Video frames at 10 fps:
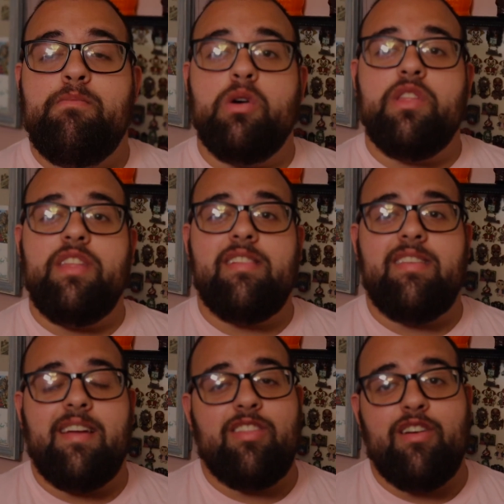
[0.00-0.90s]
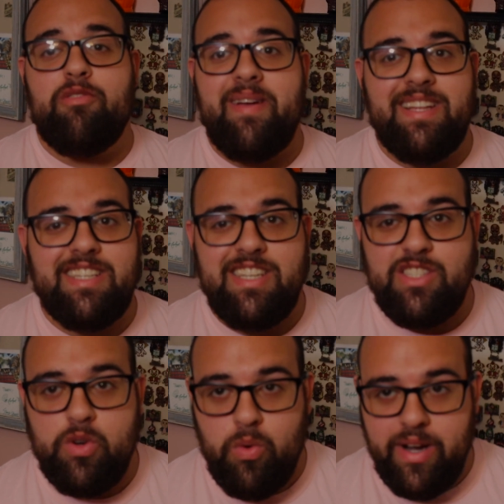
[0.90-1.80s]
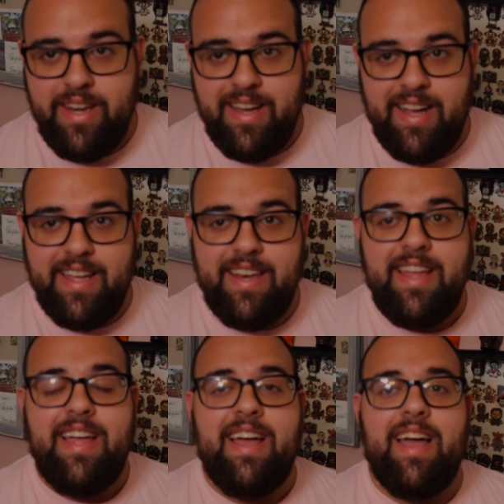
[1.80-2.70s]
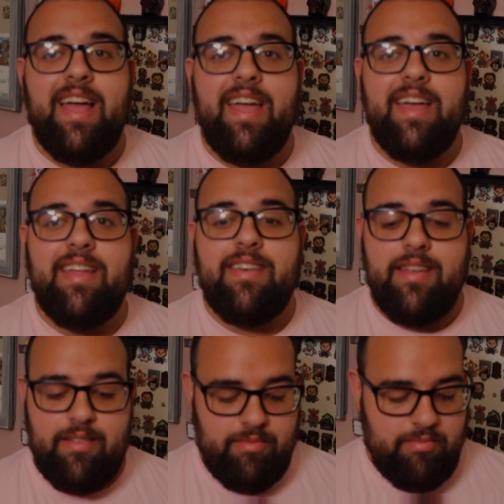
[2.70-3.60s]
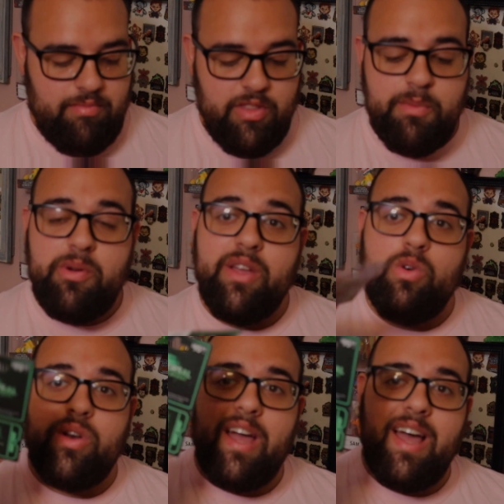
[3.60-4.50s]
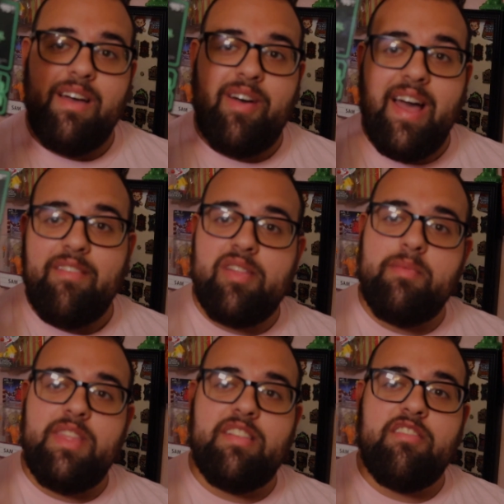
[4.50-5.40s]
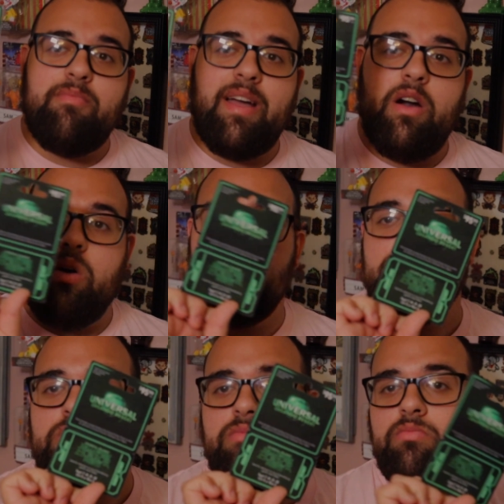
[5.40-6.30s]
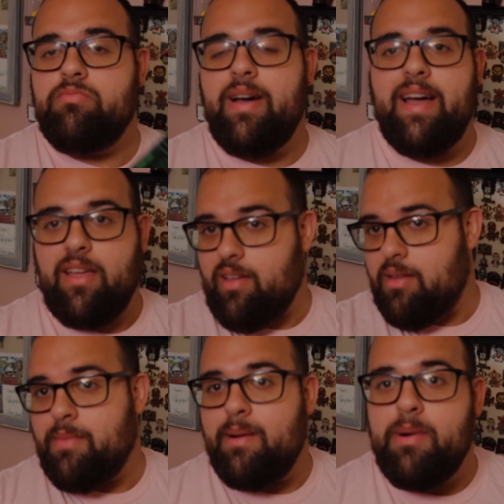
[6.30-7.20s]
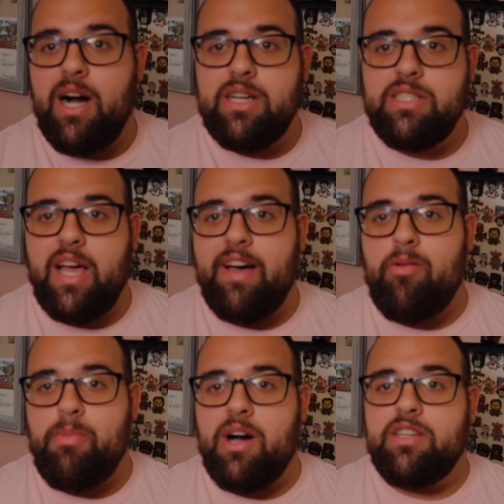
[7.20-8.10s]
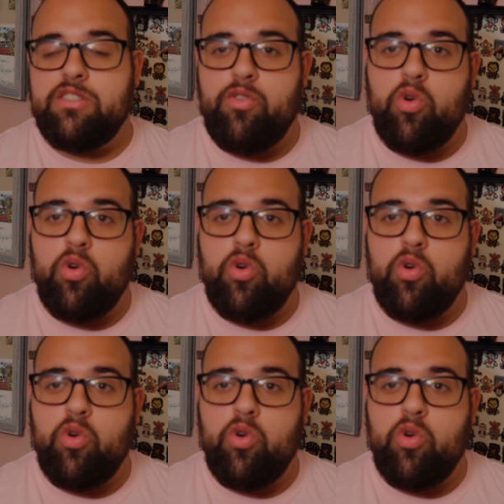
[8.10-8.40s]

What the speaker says: Both of these tickets are from HHN 29, and they're pretty cool to have. I have some of these of my own back in my box. I have a box of